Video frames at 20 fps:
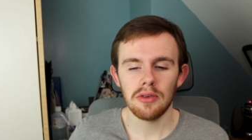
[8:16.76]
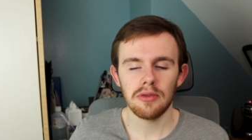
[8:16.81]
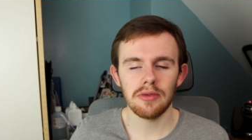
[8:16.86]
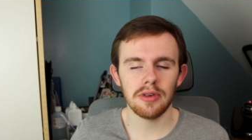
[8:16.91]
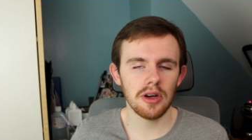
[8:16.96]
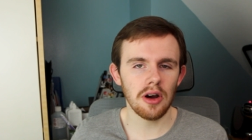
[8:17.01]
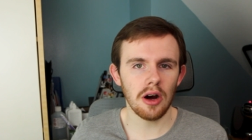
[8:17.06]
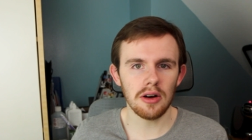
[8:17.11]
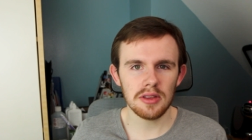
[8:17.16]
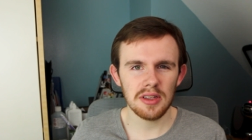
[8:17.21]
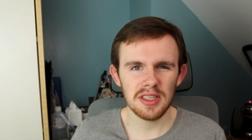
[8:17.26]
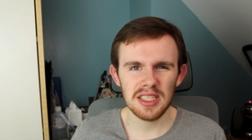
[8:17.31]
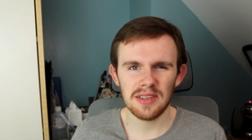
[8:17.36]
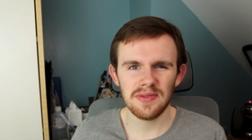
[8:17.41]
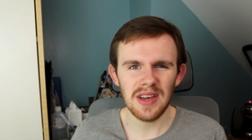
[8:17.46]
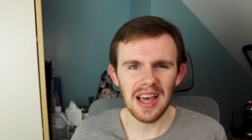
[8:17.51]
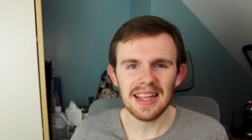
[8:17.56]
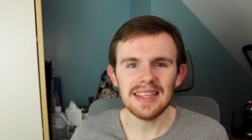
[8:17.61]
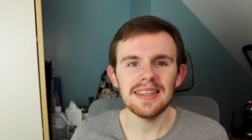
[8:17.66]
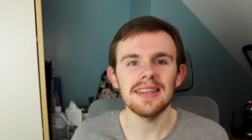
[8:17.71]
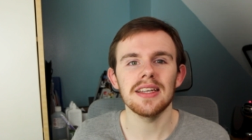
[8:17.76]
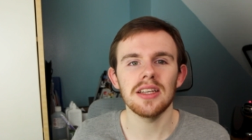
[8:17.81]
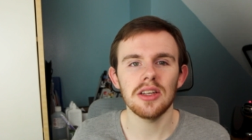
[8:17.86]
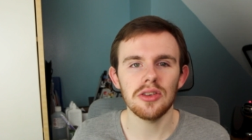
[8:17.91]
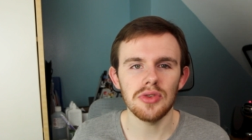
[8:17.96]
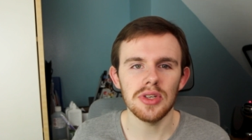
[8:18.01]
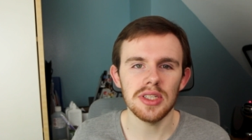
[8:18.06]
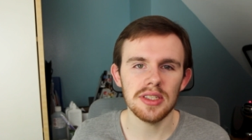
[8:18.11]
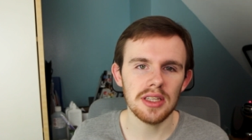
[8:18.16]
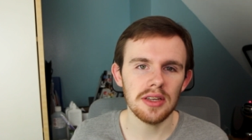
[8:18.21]
regardless of any
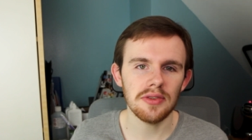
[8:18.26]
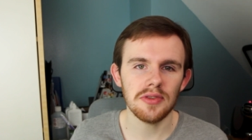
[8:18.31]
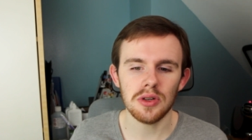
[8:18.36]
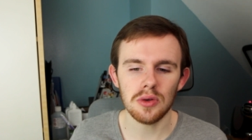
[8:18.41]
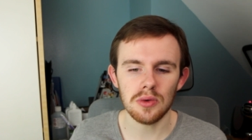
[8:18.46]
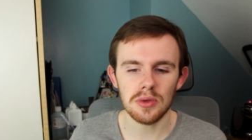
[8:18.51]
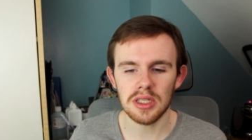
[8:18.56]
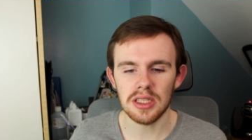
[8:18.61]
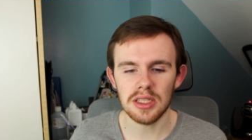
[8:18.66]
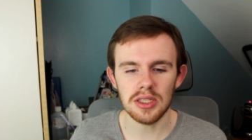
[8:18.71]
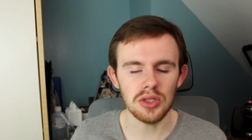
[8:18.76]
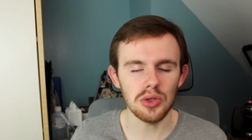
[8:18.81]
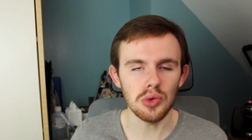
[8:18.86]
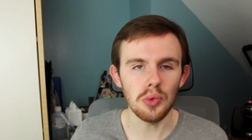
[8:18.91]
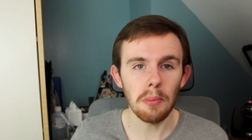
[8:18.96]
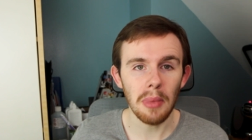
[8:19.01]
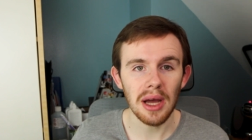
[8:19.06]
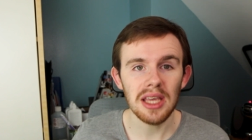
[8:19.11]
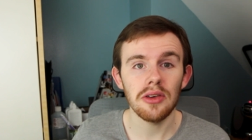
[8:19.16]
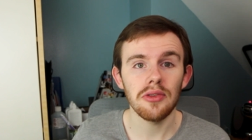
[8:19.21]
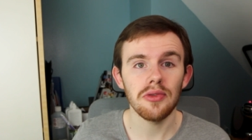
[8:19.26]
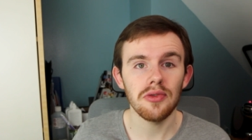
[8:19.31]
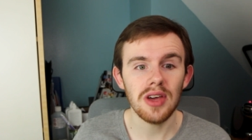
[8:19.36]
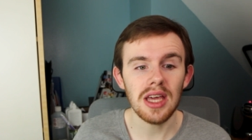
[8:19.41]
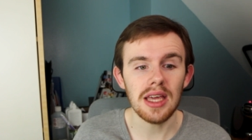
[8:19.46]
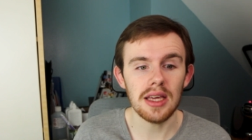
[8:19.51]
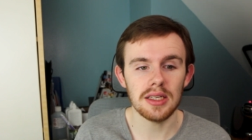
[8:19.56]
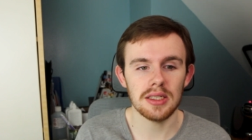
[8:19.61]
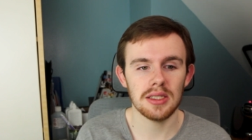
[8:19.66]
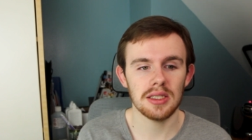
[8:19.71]
increased difficulties you might
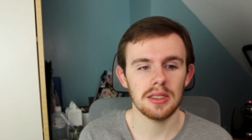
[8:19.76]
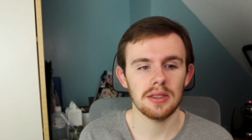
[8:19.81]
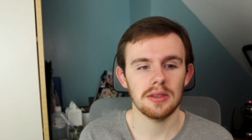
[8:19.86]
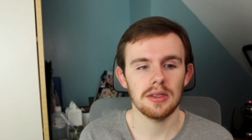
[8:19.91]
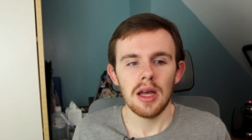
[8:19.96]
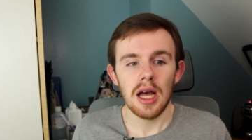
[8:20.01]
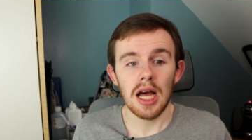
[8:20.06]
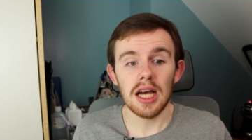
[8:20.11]
face.